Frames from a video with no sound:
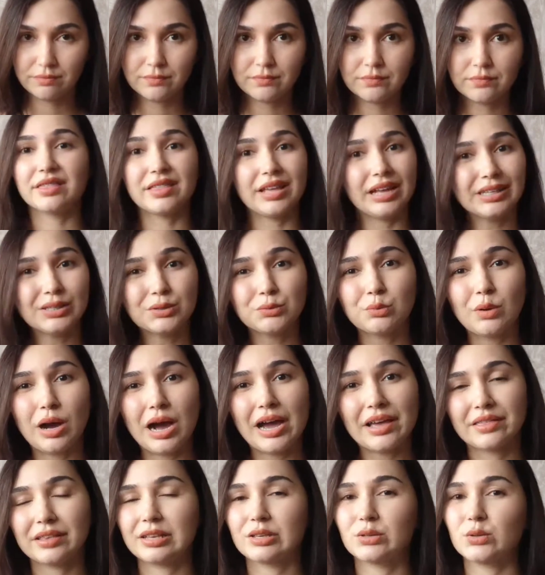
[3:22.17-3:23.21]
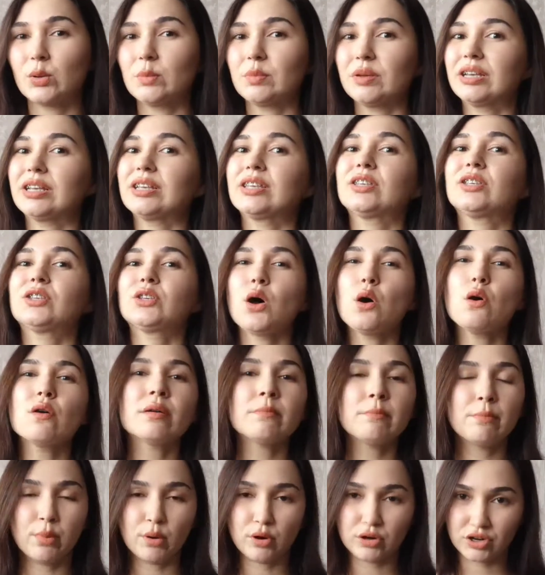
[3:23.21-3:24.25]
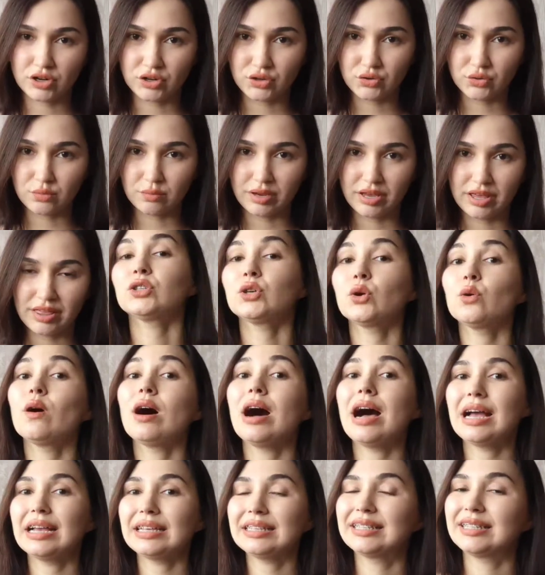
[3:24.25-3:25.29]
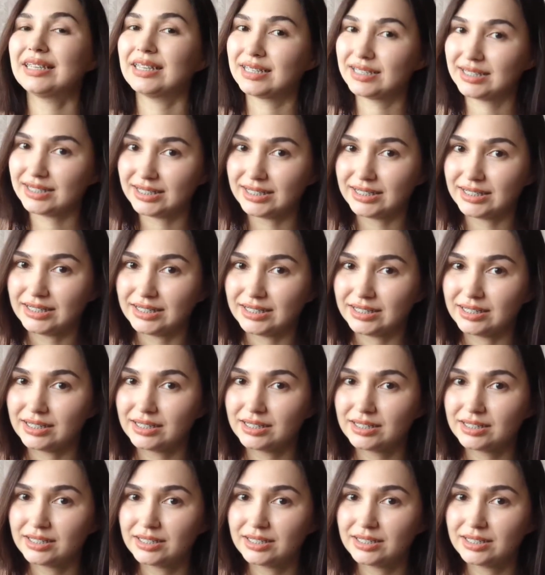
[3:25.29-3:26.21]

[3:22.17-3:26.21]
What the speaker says: That's why this topic is so important to me. So I succeed.